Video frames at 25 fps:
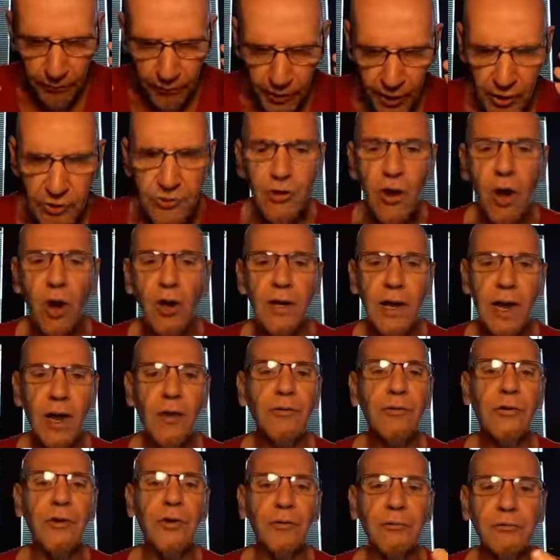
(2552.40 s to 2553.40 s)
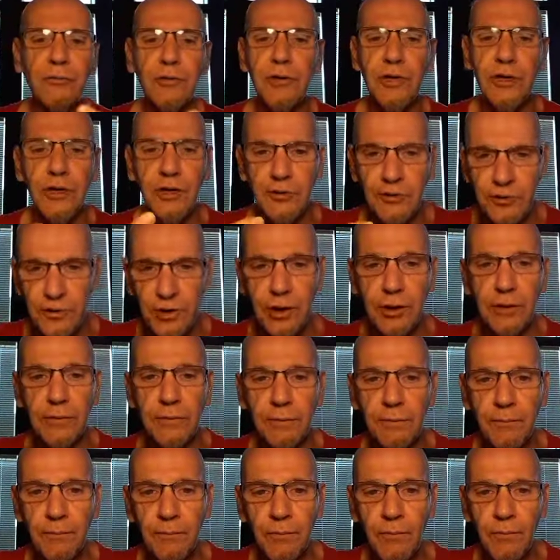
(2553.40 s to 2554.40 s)
It's all out there for you to see.
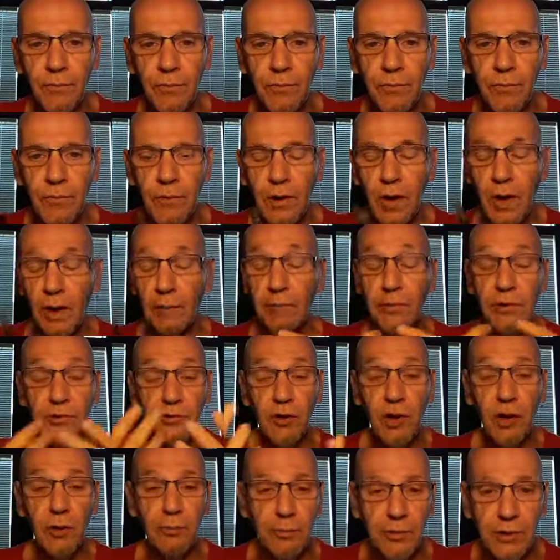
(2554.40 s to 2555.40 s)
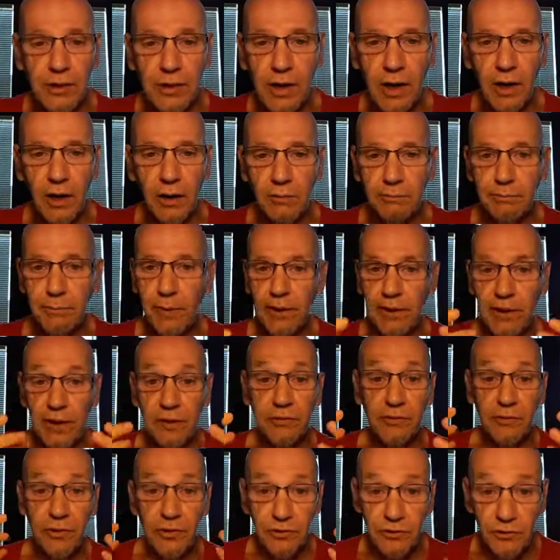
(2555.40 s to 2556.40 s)
I'm just helping you out by
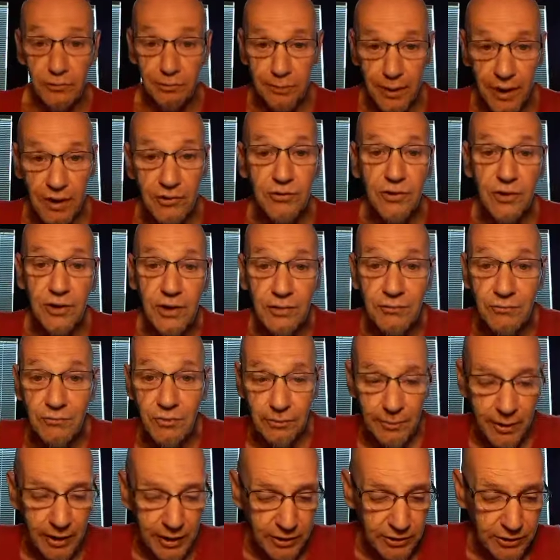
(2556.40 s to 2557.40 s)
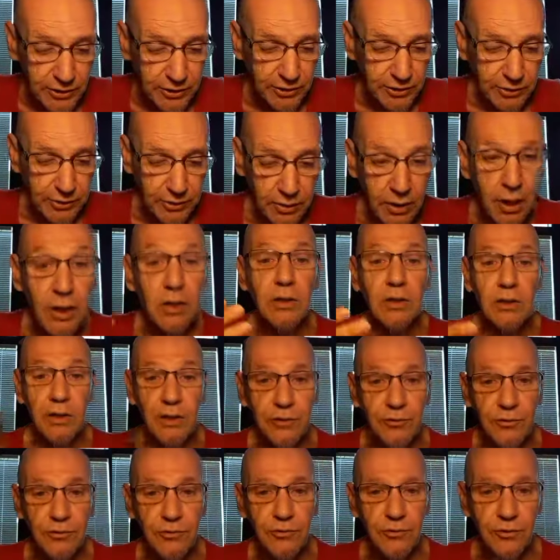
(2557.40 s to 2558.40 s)
giving you some basic information,
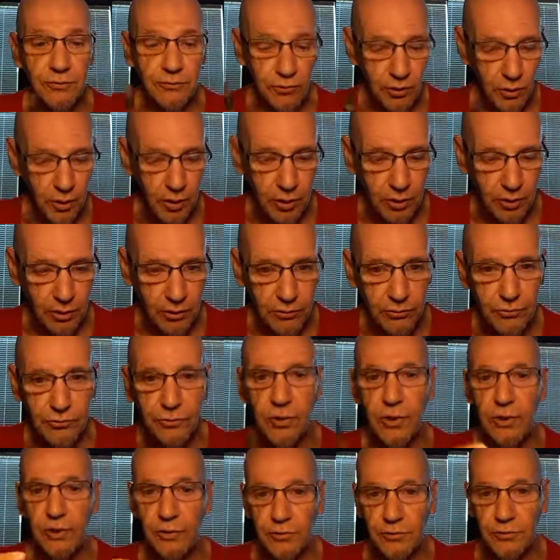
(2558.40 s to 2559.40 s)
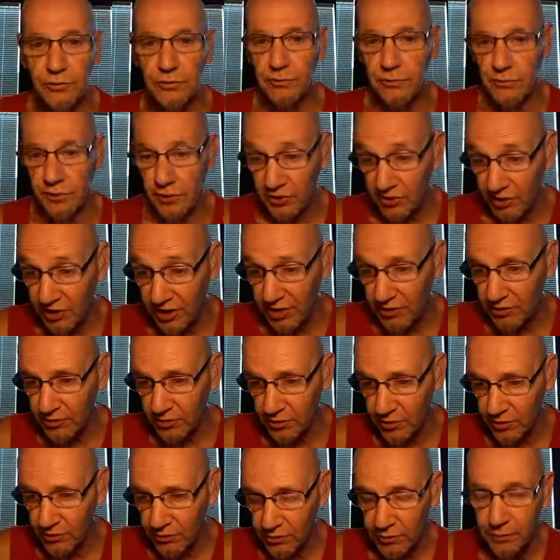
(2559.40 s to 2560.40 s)
lists of drugs, lists of
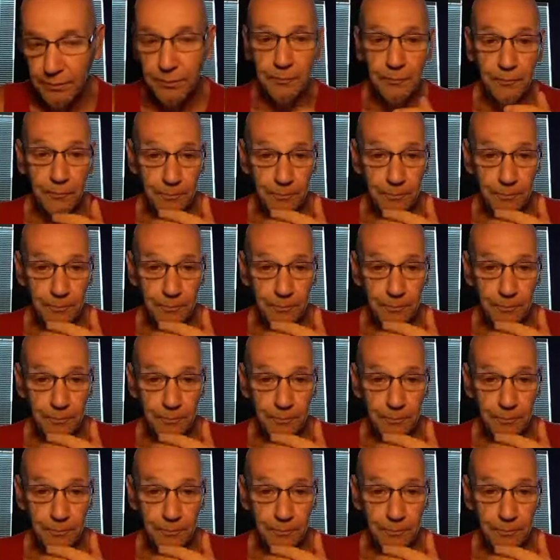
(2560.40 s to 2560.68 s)
diseases.